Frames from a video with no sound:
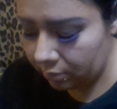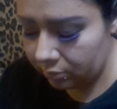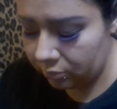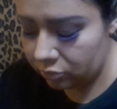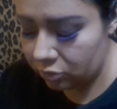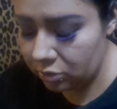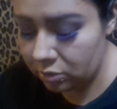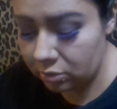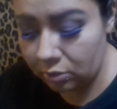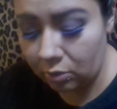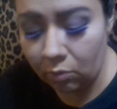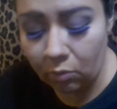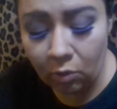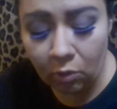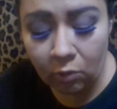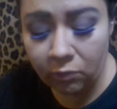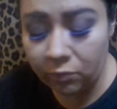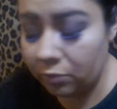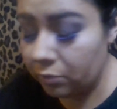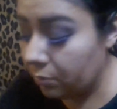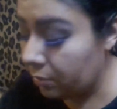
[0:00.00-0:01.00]
just go
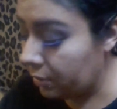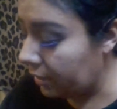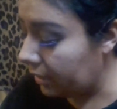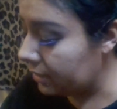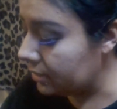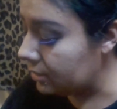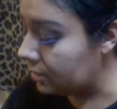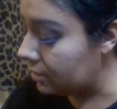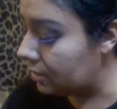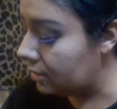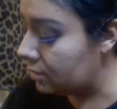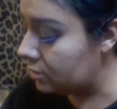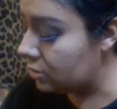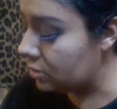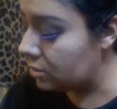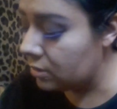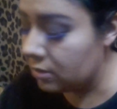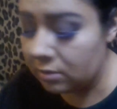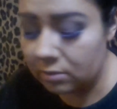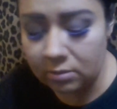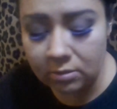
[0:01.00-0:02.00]
over what I did just
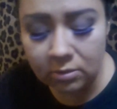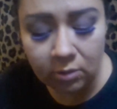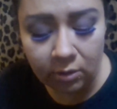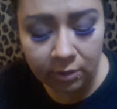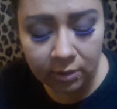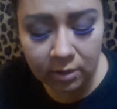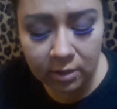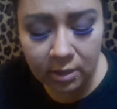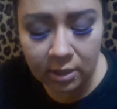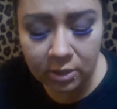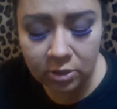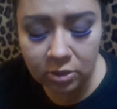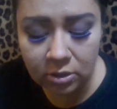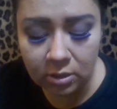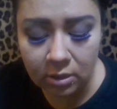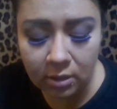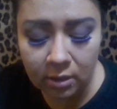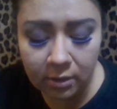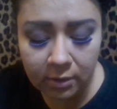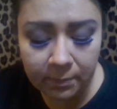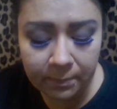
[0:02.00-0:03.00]
to darken that shit
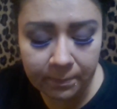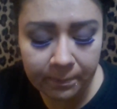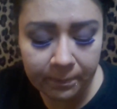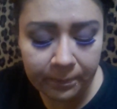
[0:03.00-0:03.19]
up.